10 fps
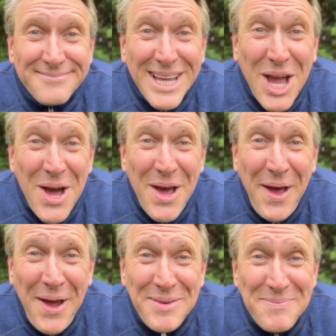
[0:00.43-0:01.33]

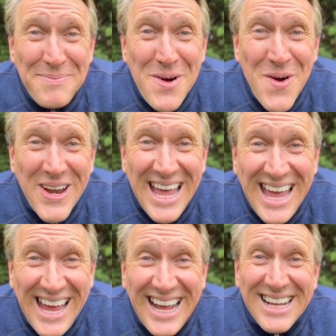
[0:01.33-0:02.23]
Good
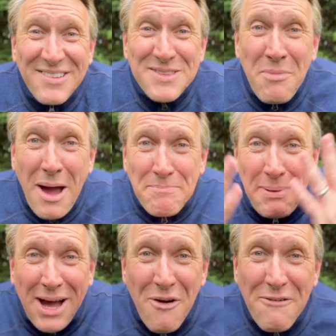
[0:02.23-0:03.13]
morning. It's my
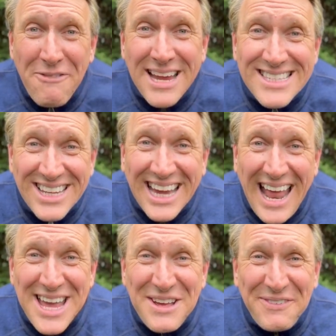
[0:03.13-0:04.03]
big old face looking
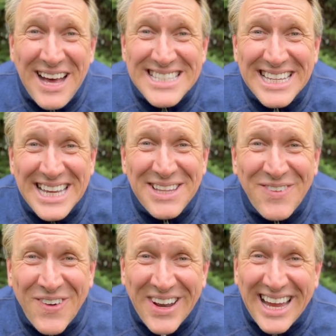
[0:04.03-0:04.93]
at you first thing in the
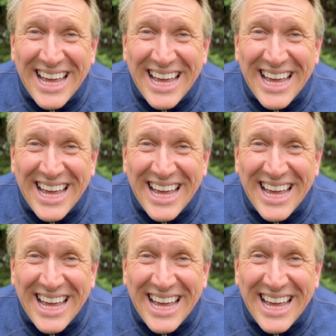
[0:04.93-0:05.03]
morning.